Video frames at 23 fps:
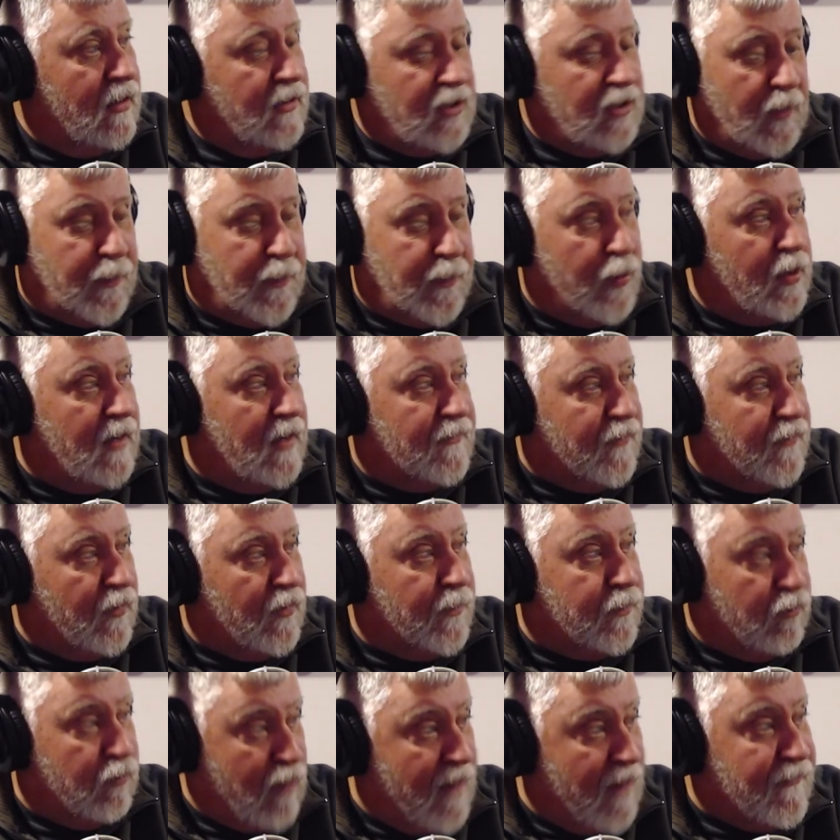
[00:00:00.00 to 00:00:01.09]
to put it
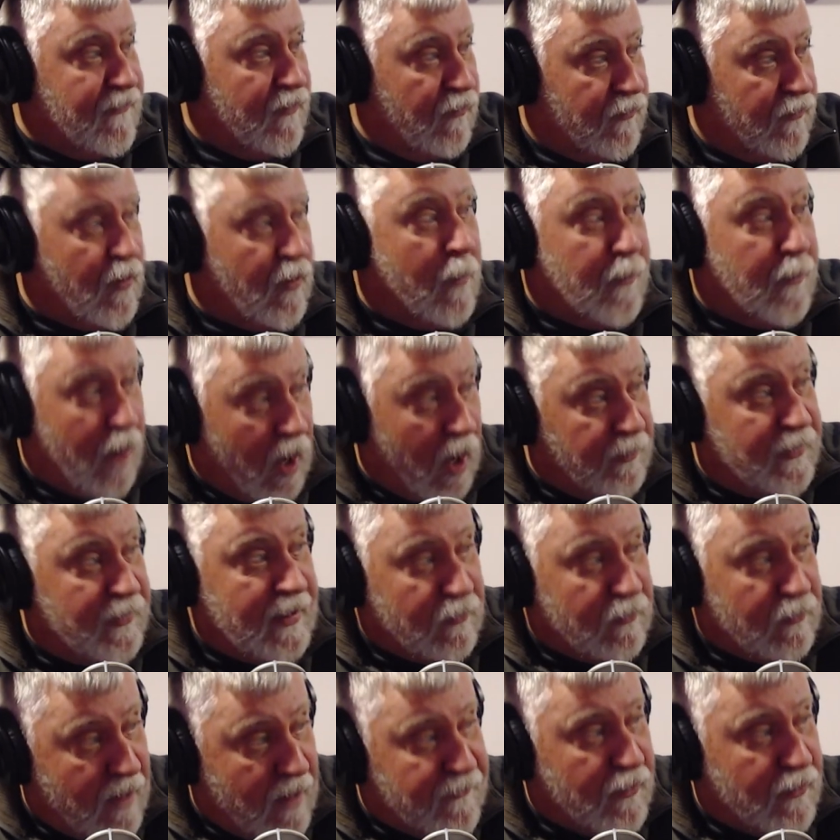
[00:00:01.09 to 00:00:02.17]
for public
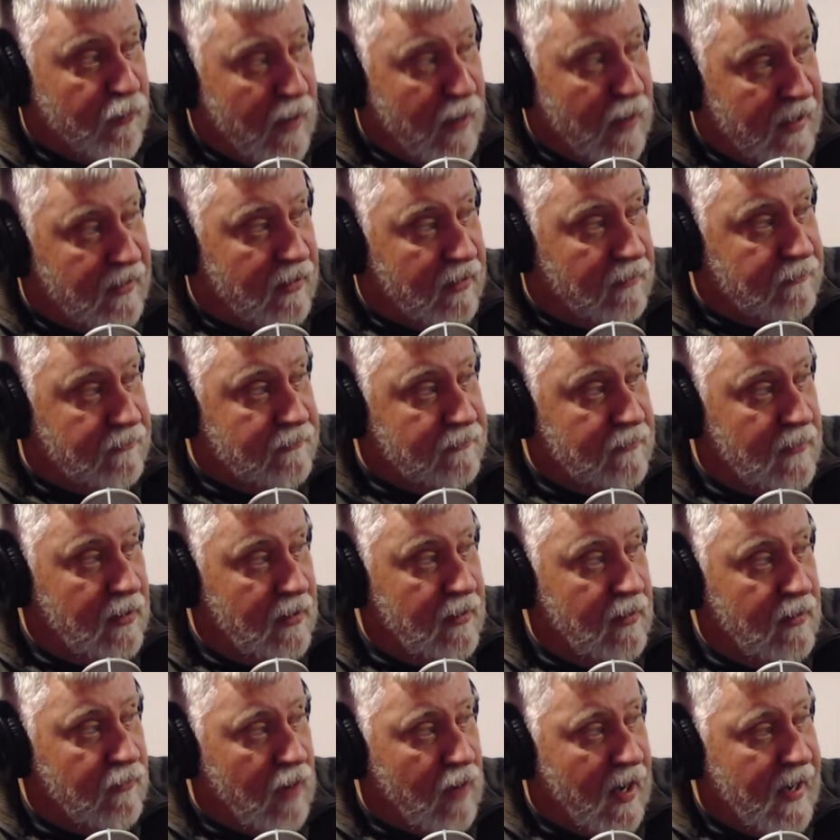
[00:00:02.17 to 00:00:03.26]
referendum,
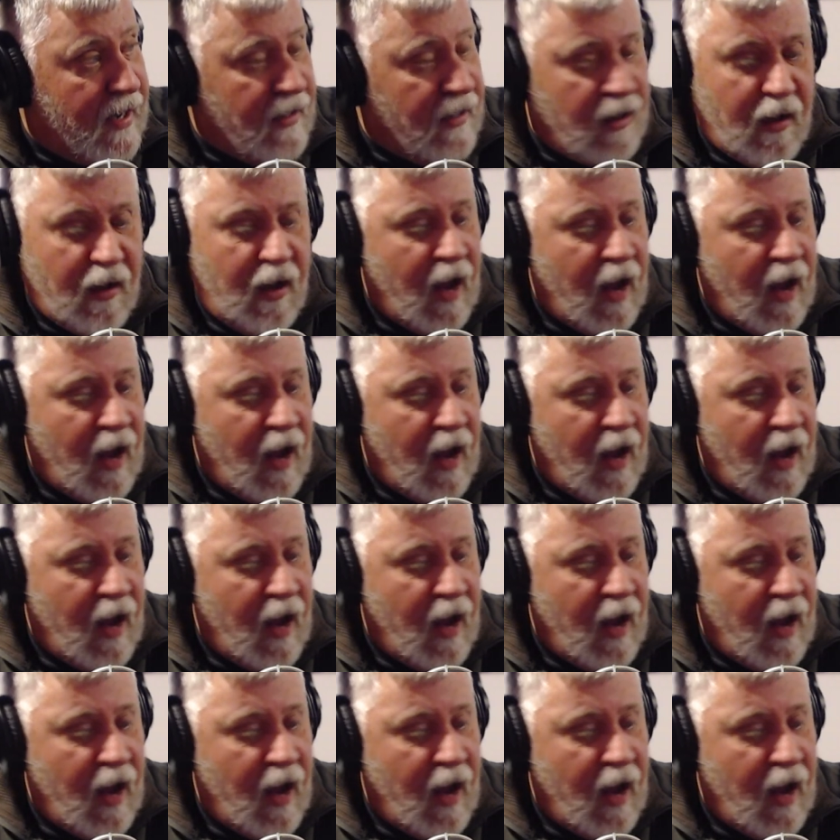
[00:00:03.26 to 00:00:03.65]
right?